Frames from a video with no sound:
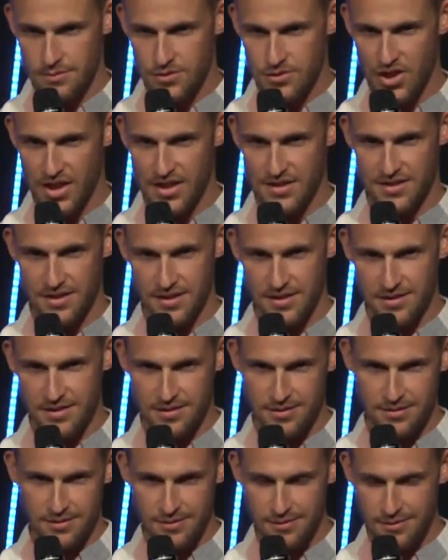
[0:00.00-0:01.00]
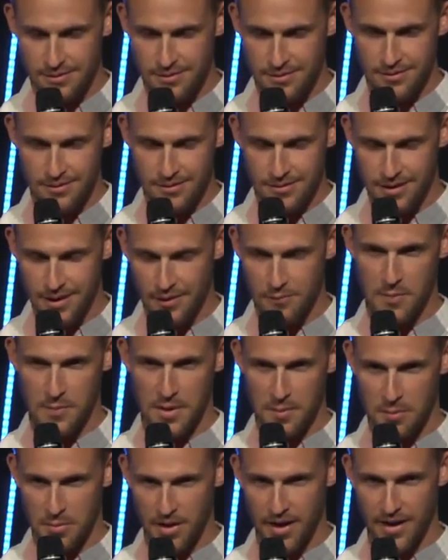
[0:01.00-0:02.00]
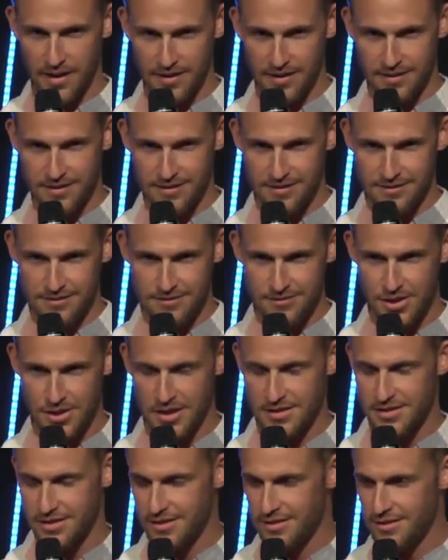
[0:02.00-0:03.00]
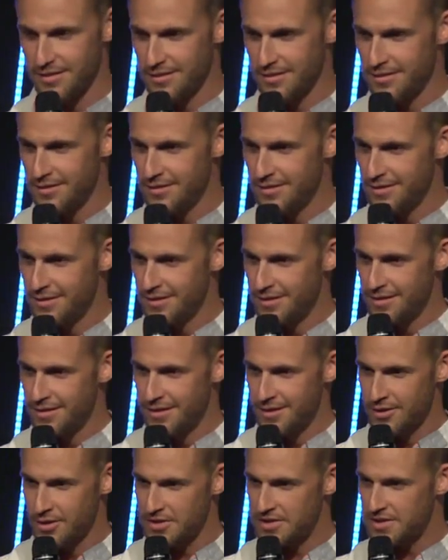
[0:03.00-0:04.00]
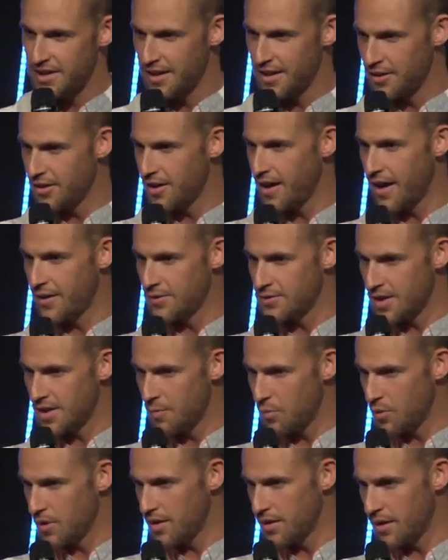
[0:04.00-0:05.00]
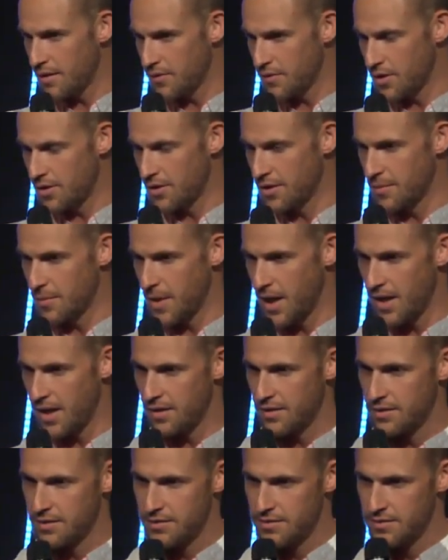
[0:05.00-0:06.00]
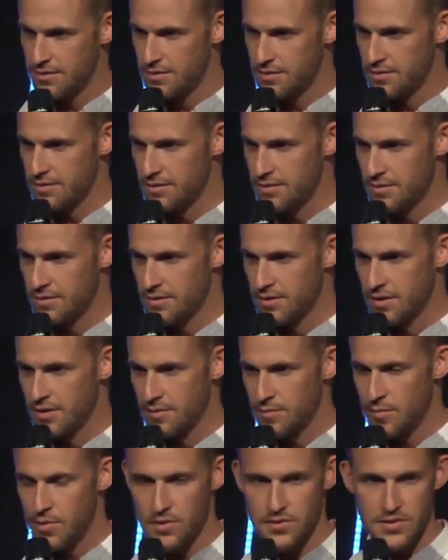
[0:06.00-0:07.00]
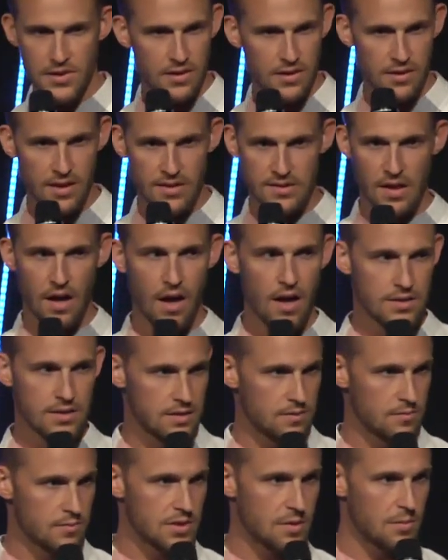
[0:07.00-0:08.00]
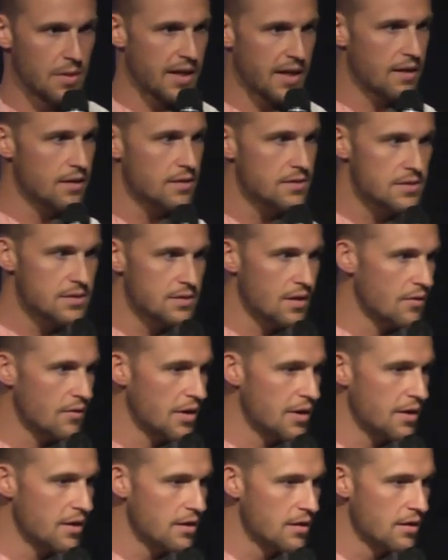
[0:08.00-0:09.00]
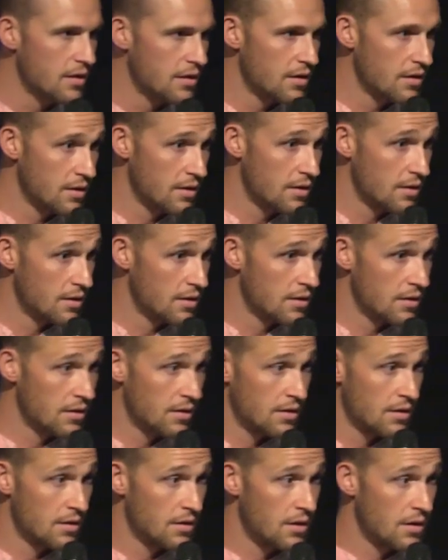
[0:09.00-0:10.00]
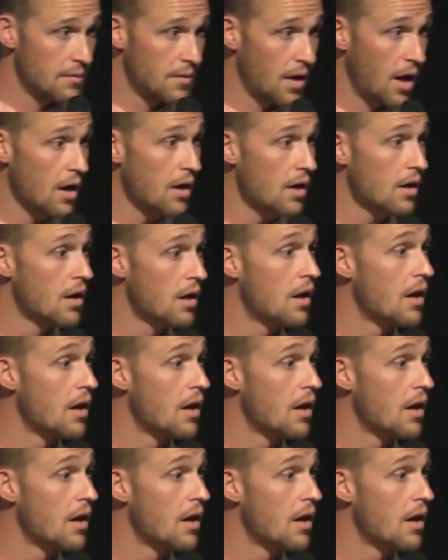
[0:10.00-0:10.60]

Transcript: Jesus. Give me a break, Justin. Christina, your hand is up. What do you love learning about? Music. That's awesome. Somebody else over here? Huh?